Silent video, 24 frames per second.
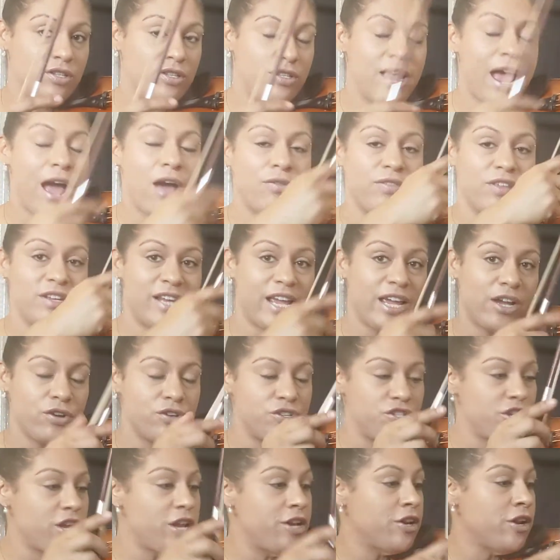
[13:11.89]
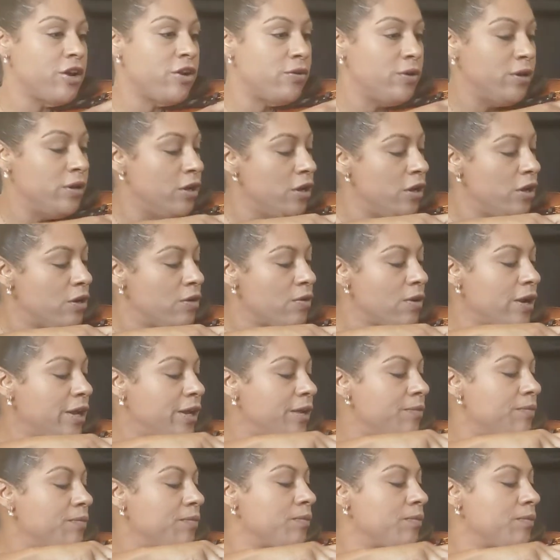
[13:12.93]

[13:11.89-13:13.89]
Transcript: down the decrescendo, right?